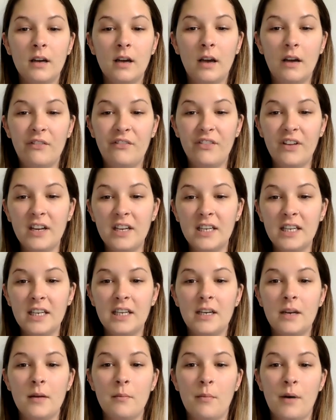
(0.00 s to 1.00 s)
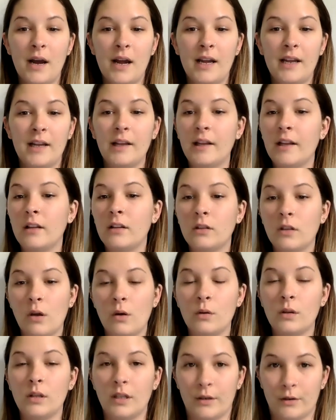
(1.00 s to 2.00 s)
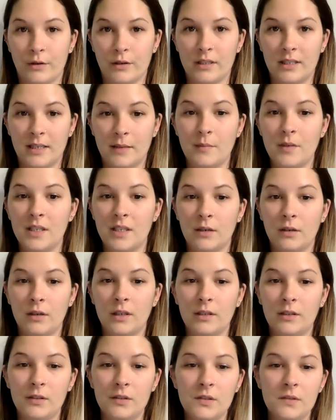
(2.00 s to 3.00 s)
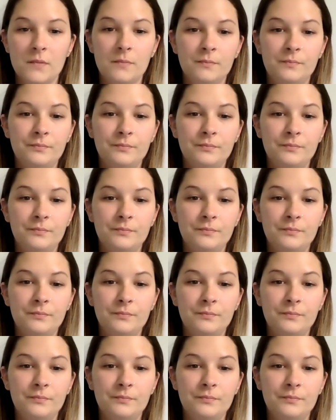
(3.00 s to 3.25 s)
offended by low literacy materials.